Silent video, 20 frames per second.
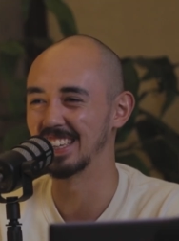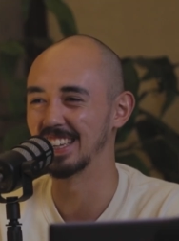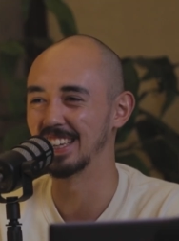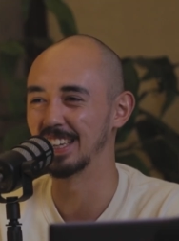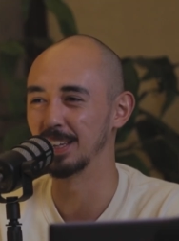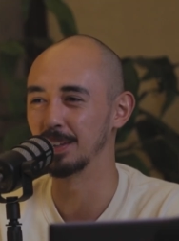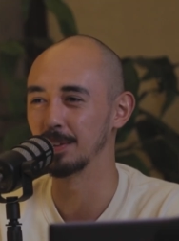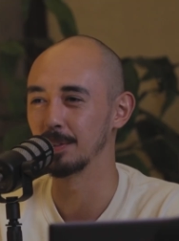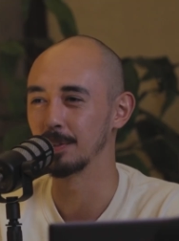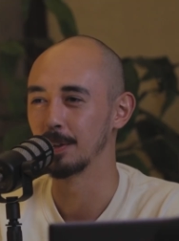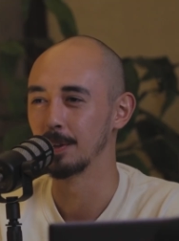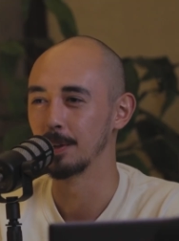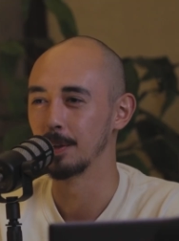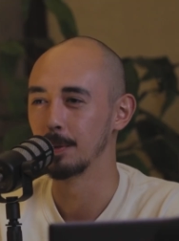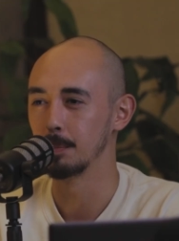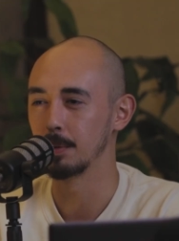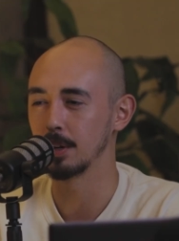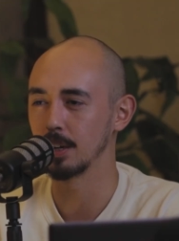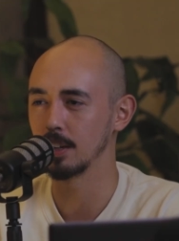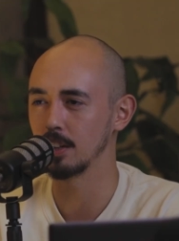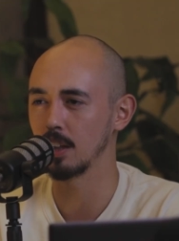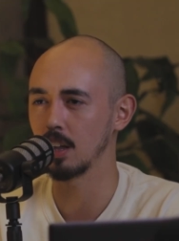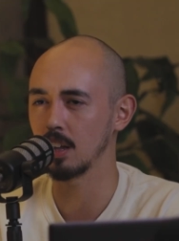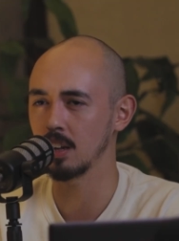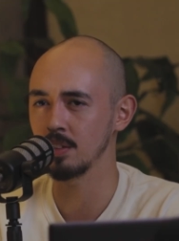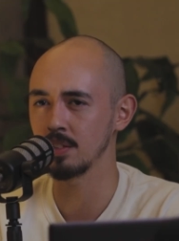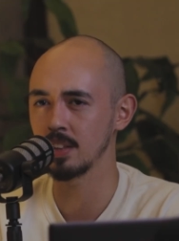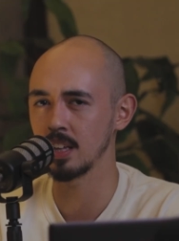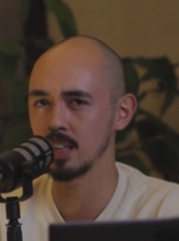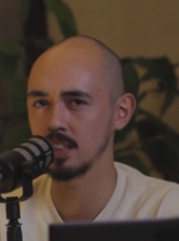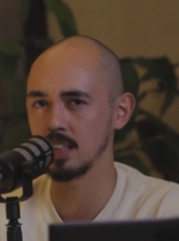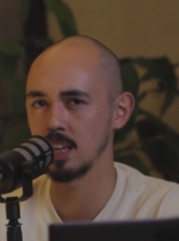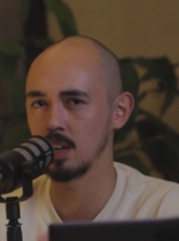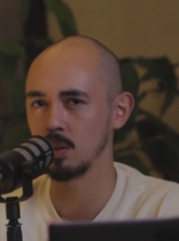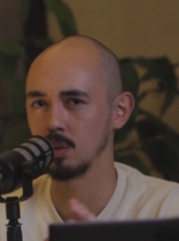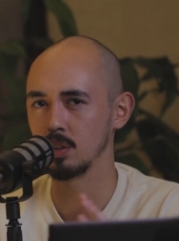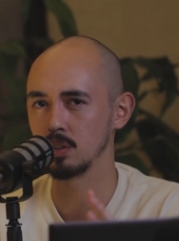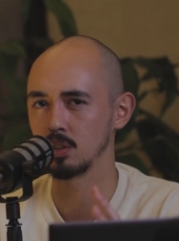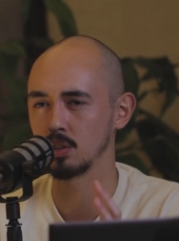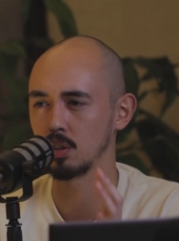yeah. But a lot of that
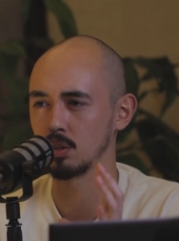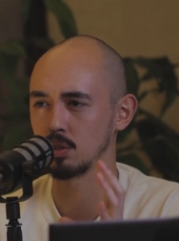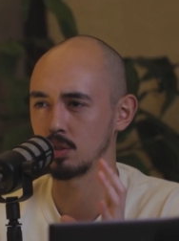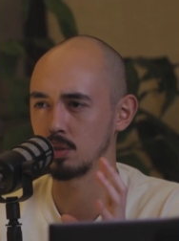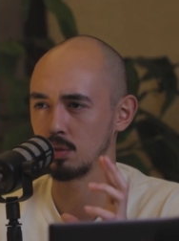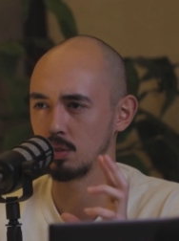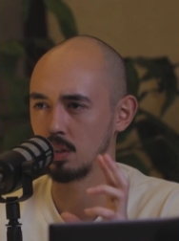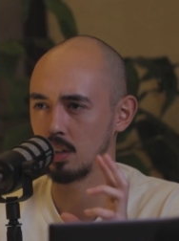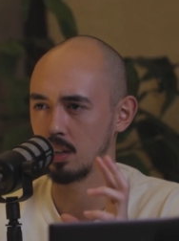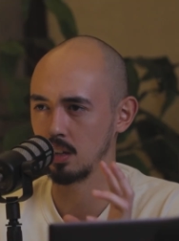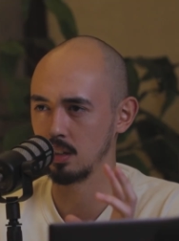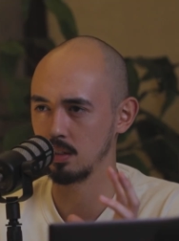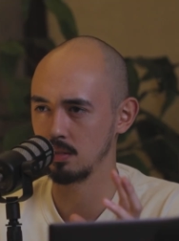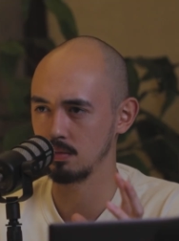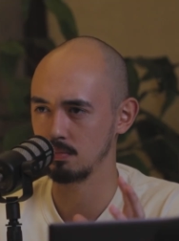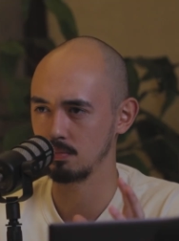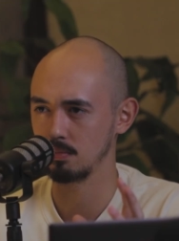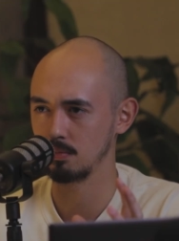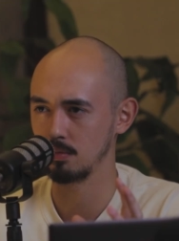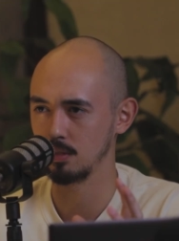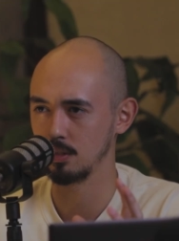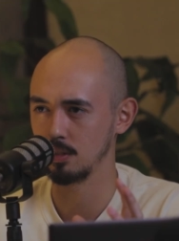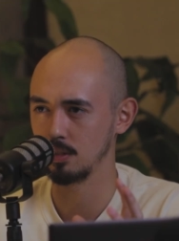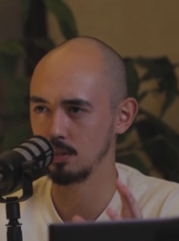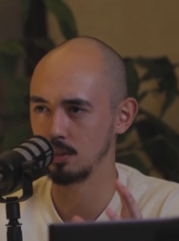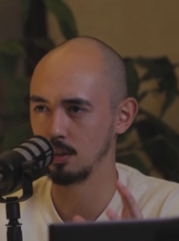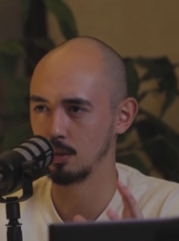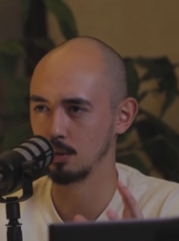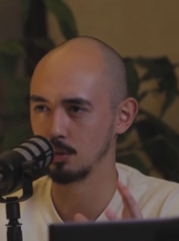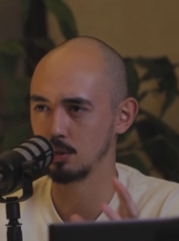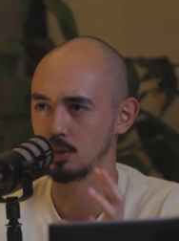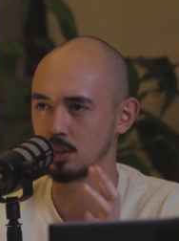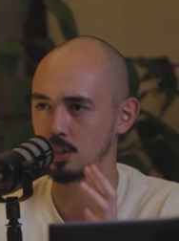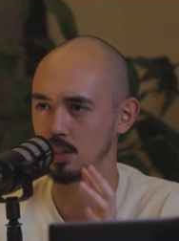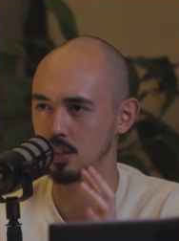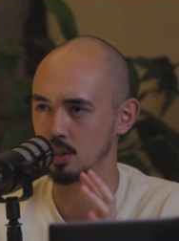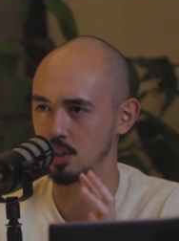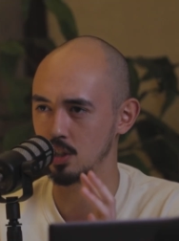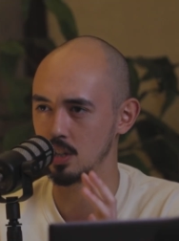now is also like, you know, C